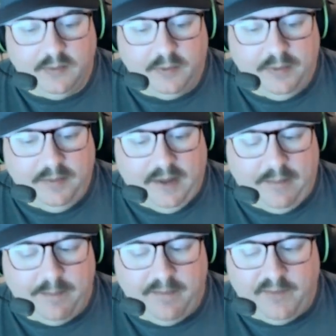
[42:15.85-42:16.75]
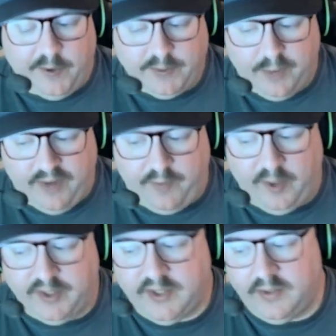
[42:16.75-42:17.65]
would be my first
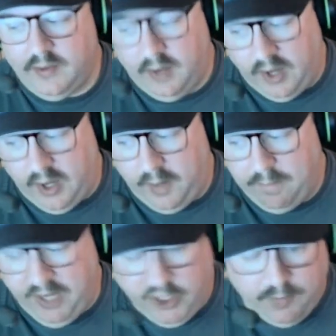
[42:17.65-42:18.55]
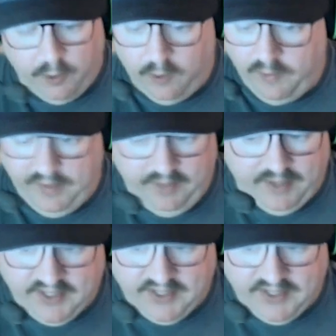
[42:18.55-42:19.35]
preference. Peach Bowl would be my